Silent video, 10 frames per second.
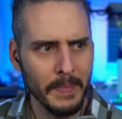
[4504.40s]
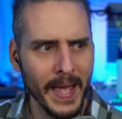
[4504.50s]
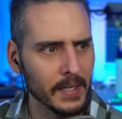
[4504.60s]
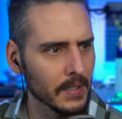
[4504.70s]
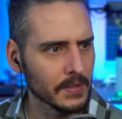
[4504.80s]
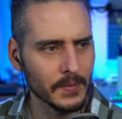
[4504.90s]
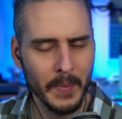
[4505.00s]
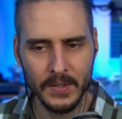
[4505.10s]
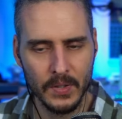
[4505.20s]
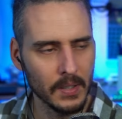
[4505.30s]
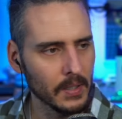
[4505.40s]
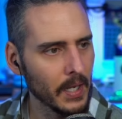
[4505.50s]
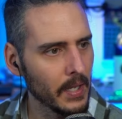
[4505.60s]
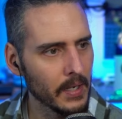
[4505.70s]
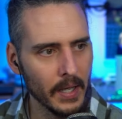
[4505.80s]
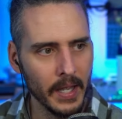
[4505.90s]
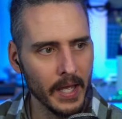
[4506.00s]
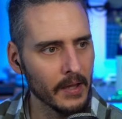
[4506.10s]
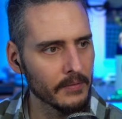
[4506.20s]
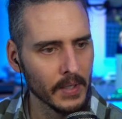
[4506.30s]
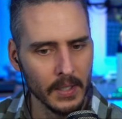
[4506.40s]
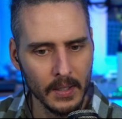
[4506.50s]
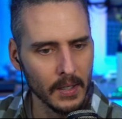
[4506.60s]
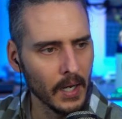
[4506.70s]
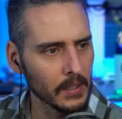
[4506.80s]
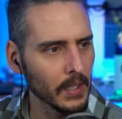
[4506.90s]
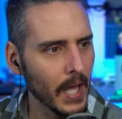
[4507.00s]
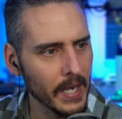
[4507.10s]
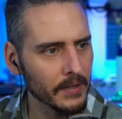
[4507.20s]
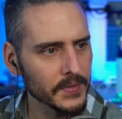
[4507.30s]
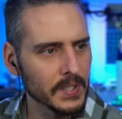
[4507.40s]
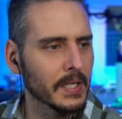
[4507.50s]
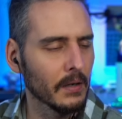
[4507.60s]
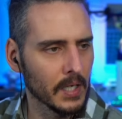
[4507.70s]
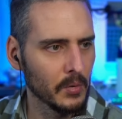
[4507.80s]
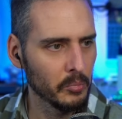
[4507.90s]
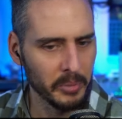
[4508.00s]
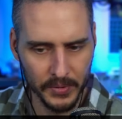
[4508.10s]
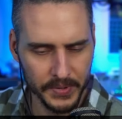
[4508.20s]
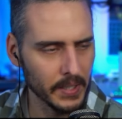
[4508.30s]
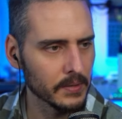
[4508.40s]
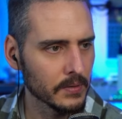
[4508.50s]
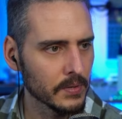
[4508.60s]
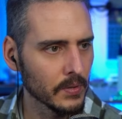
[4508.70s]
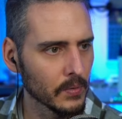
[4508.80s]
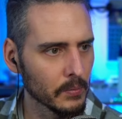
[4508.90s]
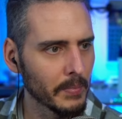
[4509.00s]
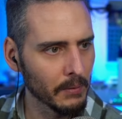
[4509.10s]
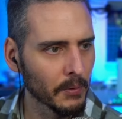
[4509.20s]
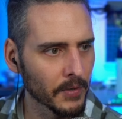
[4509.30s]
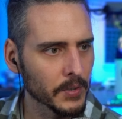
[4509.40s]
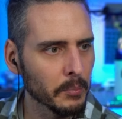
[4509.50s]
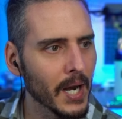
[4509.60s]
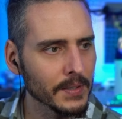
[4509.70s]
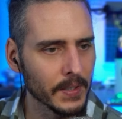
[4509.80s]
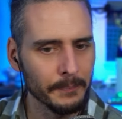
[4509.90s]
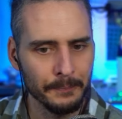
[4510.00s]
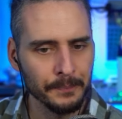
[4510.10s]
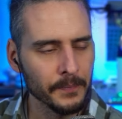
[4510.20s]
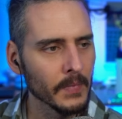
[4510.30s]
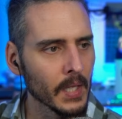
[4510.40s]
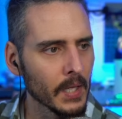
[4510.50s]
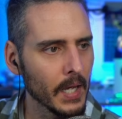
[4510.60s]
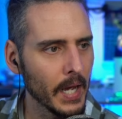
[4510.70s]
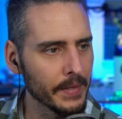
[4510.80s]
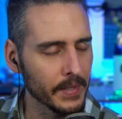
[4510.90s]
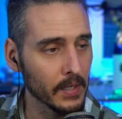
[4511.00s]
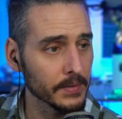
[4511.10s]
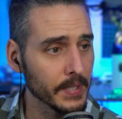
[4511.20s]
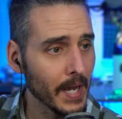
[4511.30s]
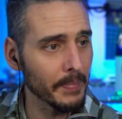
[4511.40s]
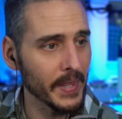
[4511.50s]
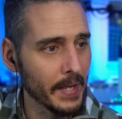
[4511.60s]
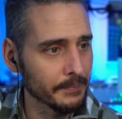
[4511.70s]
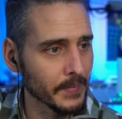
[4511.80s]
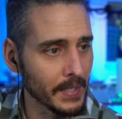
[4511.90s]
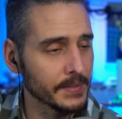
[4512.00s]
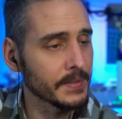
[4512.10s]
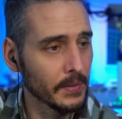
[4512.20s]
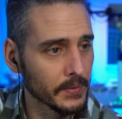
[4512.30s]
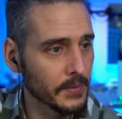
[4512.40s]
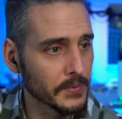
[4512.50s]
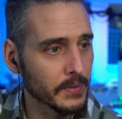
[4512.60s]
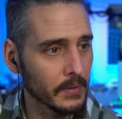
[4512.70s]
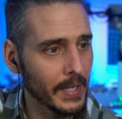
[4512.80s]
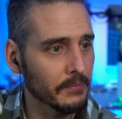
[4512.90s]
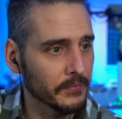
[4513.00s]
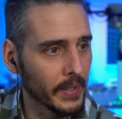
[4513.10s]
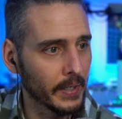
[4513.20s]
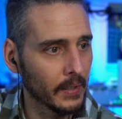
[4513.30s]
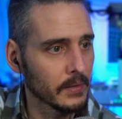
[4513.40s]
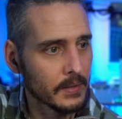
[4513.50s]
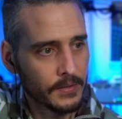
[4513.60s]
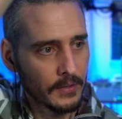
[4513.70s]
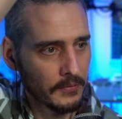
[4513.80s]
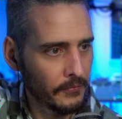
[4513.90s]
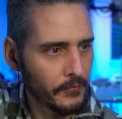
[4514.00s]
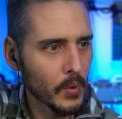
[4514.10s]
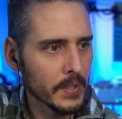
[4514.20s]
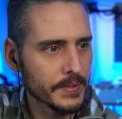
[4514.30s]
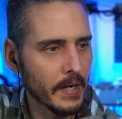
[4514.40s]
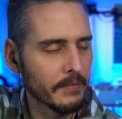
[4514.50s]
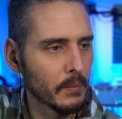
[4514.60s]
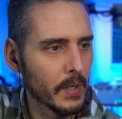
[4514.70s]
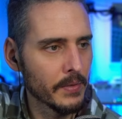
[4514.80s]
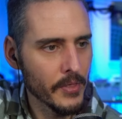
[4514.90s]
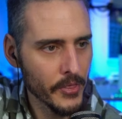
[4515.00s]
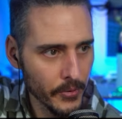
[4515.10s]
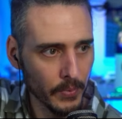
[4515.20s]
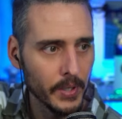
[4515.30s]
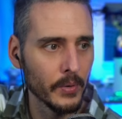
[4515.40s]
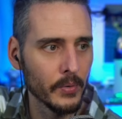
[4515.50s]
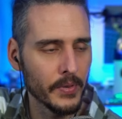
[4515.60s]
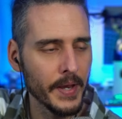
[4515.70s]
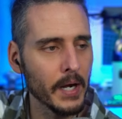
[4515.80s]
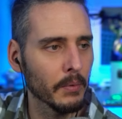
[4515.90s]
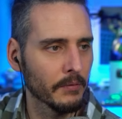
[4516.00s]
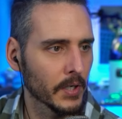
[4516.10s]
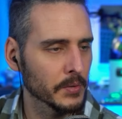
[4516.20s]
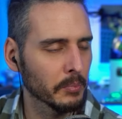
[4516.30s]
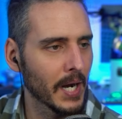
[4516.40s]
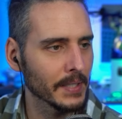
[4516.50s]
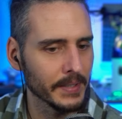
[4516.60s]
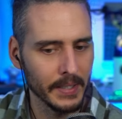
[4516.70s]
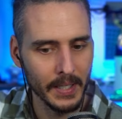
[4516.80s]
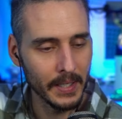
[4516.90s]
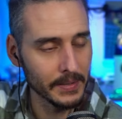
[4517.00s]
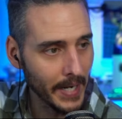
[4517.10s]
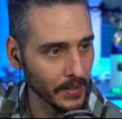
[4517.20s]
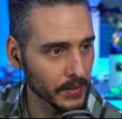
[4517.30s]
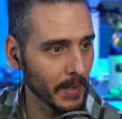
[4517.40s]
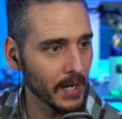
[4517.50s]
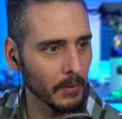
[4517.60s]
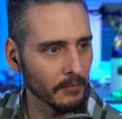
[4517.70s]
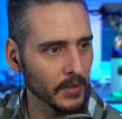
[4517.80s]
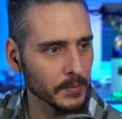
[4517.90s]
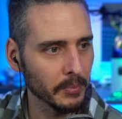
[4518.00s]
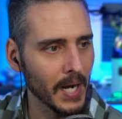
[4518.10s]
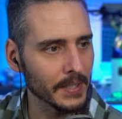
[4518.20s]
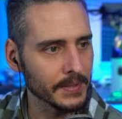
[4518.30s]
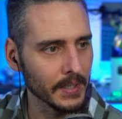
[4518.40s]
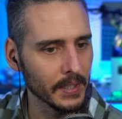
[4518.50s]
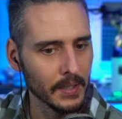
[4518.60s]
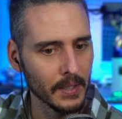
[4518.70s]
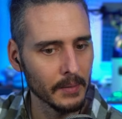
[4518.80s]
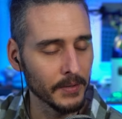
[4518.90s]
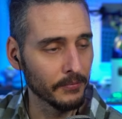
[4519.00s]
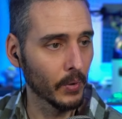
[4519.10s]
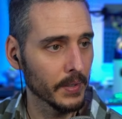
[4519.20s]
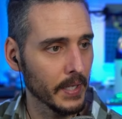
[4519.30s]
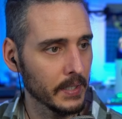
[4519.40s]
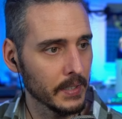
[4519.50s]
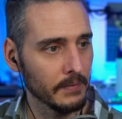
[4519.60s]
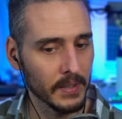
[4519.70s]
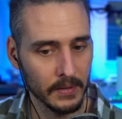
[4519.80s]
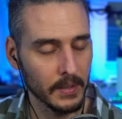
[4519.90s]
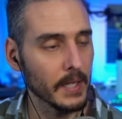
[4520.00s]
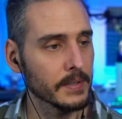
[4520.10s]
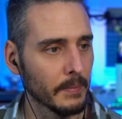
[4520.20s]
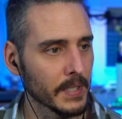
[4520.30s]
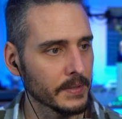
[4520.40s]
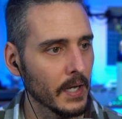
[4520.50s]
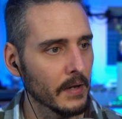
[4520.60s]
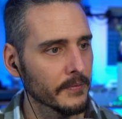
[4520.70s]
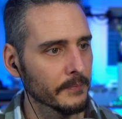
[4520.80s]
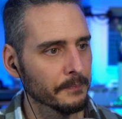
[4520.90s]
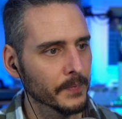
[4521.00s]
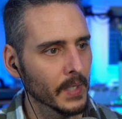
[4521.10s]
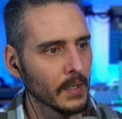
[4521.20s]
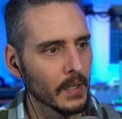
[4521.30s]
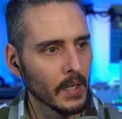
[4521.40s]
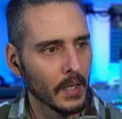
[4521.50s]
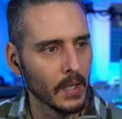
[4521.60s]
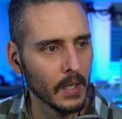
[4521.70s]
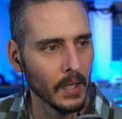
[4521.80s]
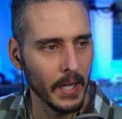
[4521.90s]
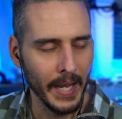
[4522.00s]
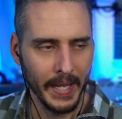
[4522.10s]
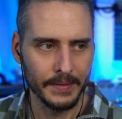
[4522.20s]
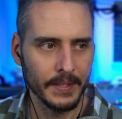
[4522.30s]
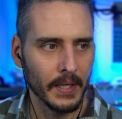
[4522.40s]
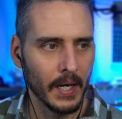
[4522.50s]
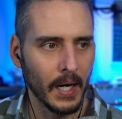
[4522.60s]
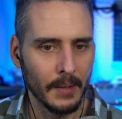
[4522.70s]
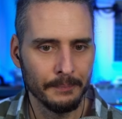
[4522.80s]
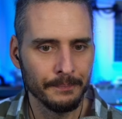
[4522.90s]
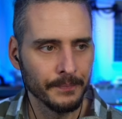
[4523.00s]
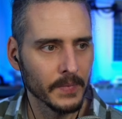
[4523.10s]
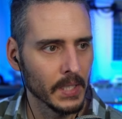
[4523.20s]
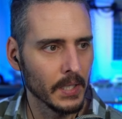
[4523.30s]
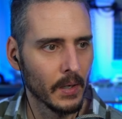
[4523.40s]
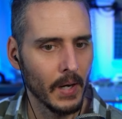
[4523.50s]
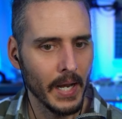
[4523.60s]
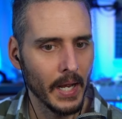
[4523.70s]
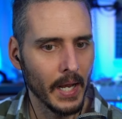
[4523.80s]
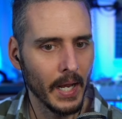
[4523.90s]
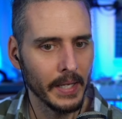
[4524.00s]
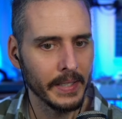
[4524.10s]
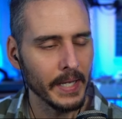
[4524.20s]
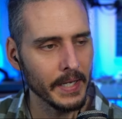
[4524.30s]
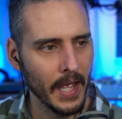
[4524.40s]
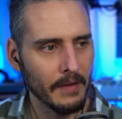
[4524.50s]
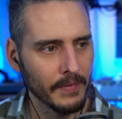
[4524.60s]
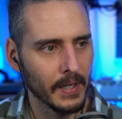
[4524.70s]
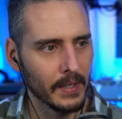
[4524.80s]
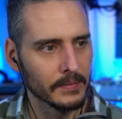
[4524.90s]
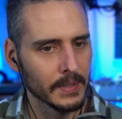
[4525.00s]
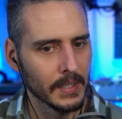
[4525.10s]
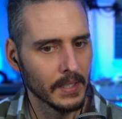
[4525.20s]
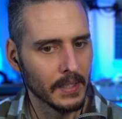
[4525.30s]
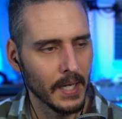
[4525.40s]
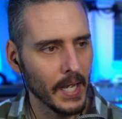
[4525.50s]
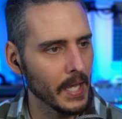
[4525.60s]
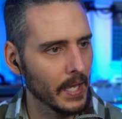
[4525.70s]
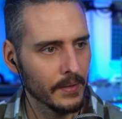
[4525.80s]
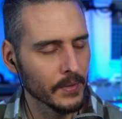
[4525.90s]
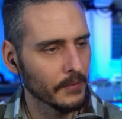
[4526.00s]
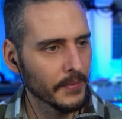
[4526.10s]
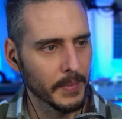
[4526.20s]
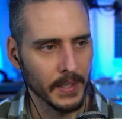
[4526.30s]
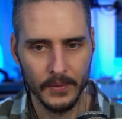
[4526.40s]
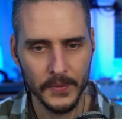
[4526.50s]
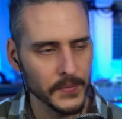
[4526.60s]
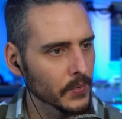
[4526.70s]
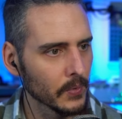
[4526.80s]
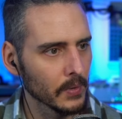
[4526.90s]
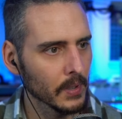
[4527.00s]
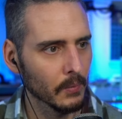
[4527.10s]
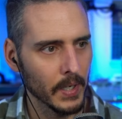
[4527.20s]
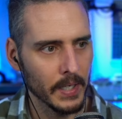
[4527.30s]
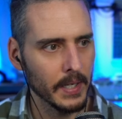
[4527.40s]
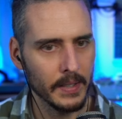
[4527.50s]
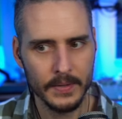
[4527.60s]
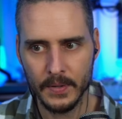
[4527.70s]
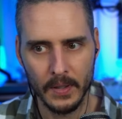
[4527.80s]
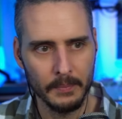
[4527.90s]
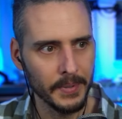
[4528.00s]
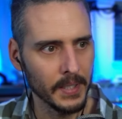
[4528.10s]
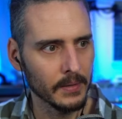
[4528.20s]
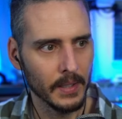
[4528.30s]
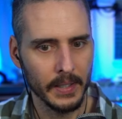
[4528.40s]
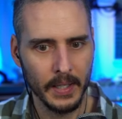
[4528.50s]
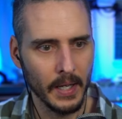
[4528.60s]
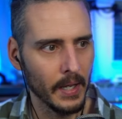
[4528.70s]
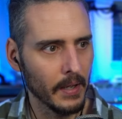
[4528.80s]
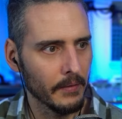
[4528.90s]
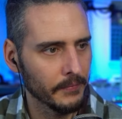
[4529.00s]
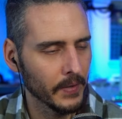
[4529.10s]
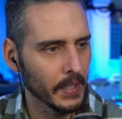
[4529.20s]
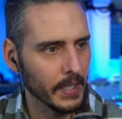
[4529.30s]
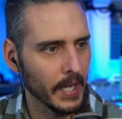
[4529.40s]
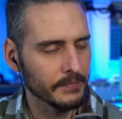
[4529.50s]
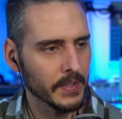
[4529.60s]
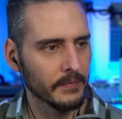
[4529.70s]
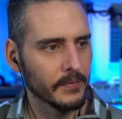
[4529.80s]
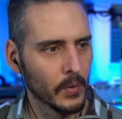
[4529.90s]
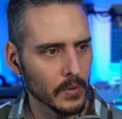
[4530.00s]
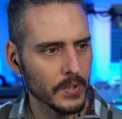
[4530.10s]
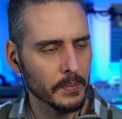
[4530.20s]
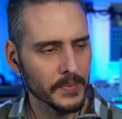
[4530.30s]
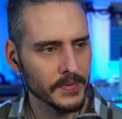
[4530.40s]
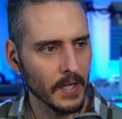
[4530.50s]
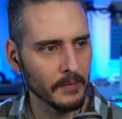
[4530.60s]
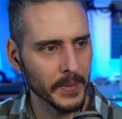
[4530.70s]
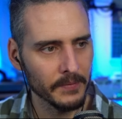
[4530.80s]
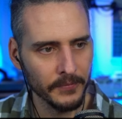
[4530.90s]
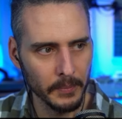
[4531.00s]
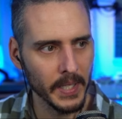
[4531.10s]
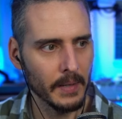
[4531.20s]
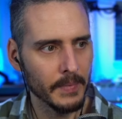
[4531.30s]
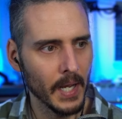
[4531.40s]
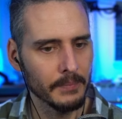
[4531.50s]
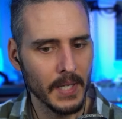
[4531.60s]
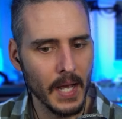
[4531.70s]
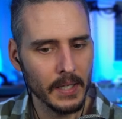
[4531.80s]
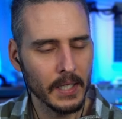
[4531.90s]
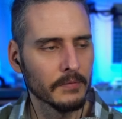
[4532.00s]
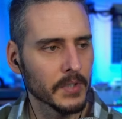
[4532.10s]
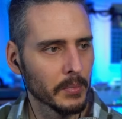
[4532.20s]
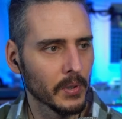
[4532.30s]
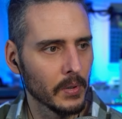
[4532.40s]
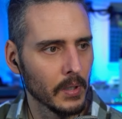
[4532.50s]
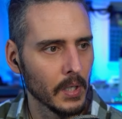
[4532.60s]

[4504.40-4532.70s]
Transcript: packet inspection and I have a lot of security built into my reverse proxy. And then on top of that, I still use Cloudflare to force everyone through their reverse proxy down to my reverse proxy before they can even get to my stuff. And, um, you know, I, I kind of have a, I, I, don't know if I'm being old school or what it is, or I'm being like I, I feel like I have to have ownership of stuff. But for me, I'm I'm not comfortable.